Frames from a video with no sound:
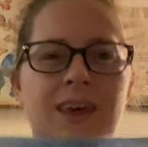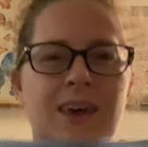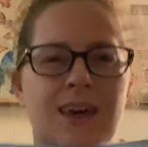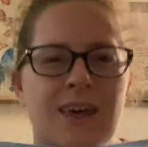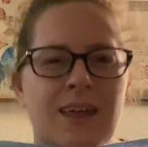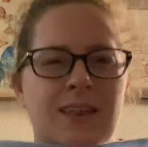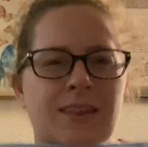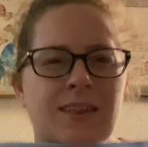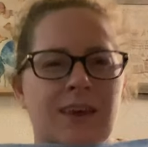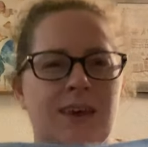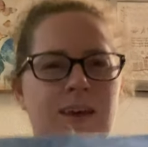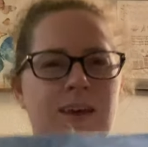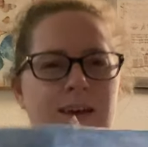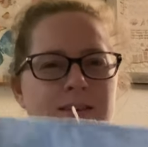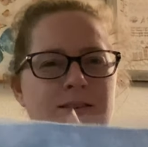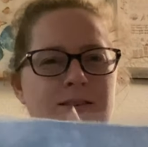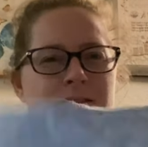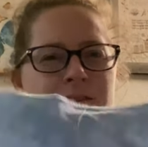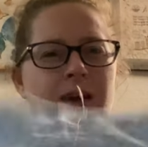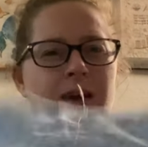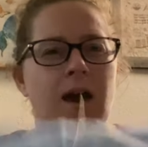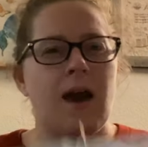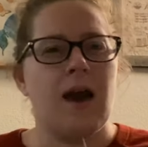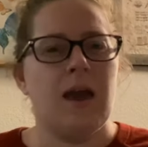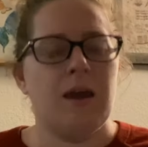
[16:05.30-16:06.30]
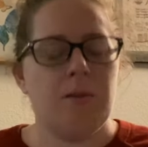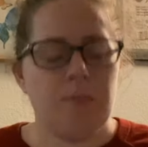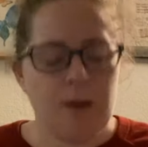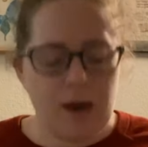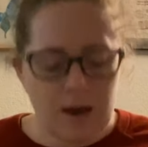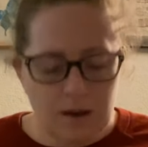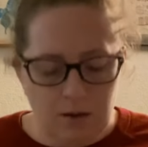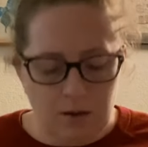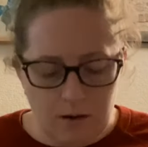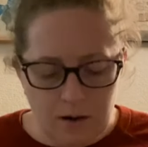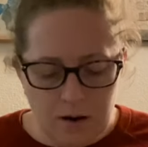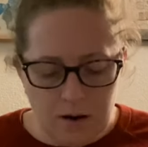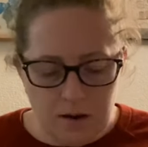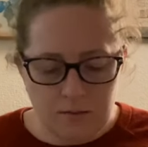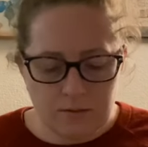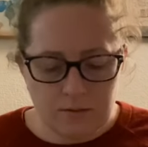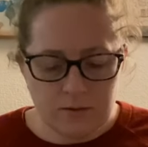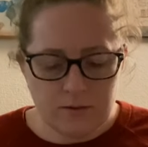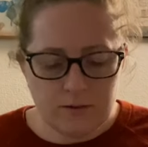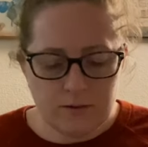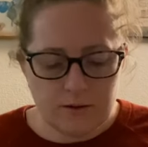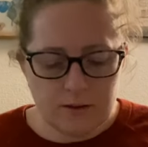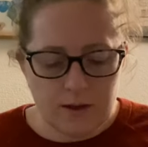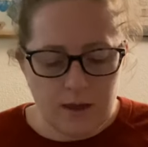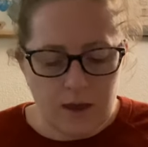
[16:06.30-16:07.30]
kind of like a sky
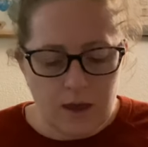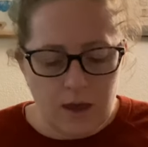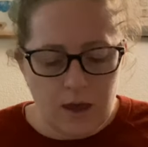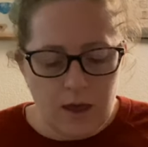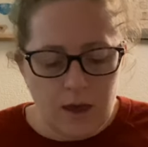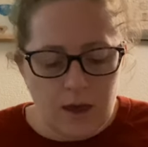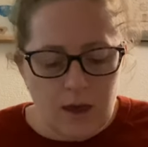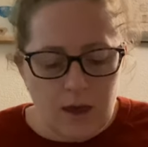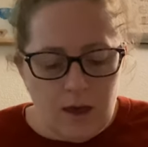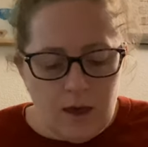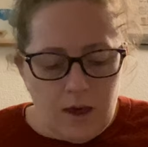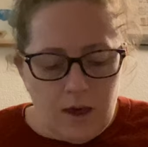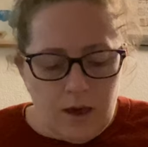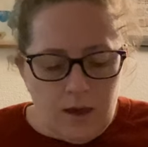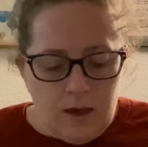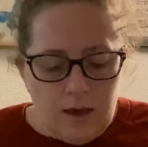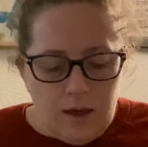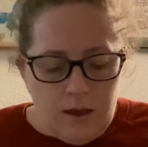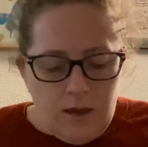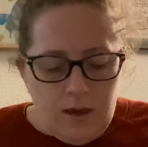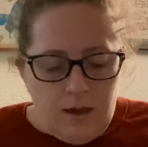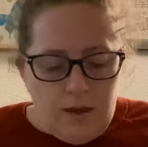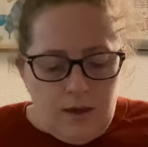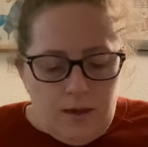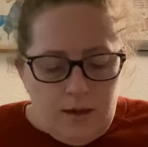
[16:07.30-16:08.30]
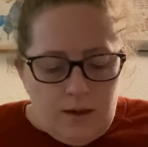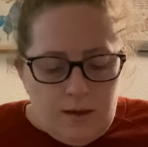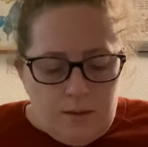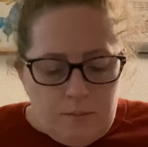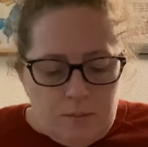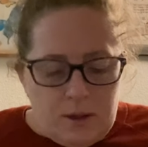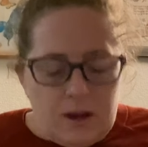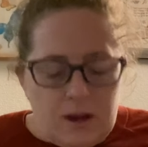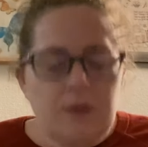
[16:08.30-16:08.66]
background. But